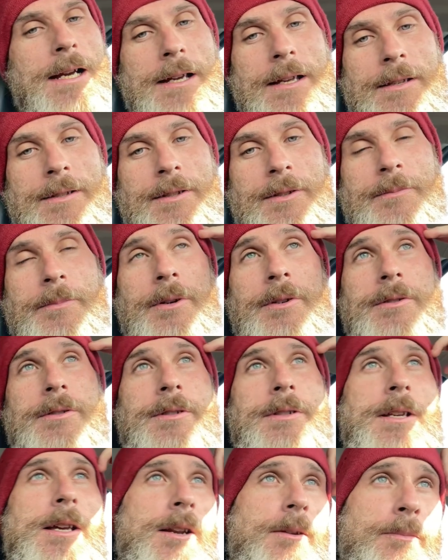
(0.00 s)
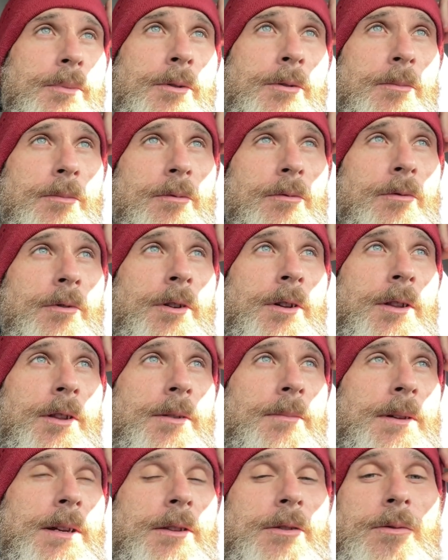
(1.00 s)
guess this person's got to poop really
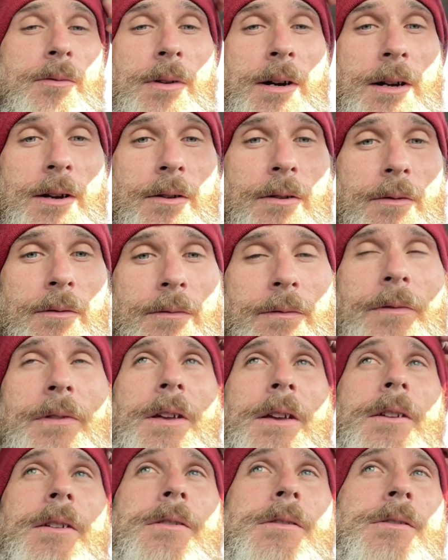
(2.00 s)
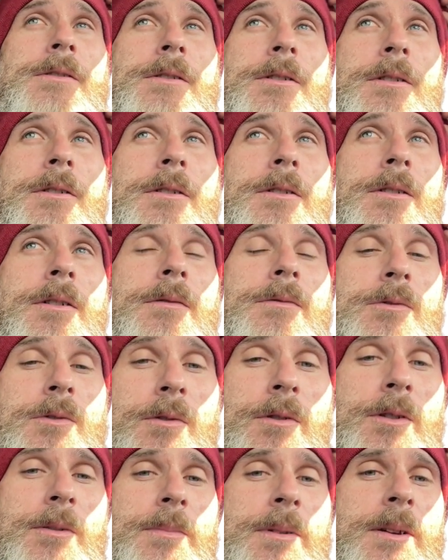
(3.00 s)
bad. 12 things of
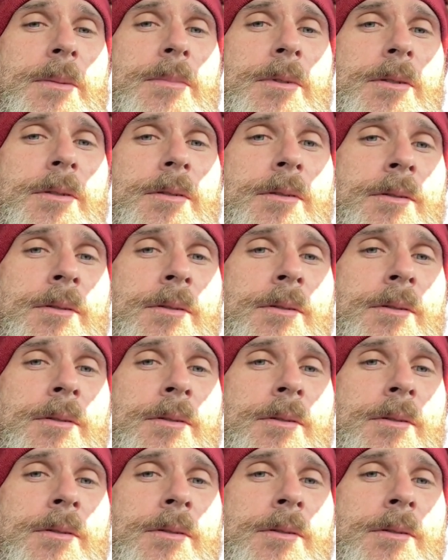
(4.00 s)
toilet paper.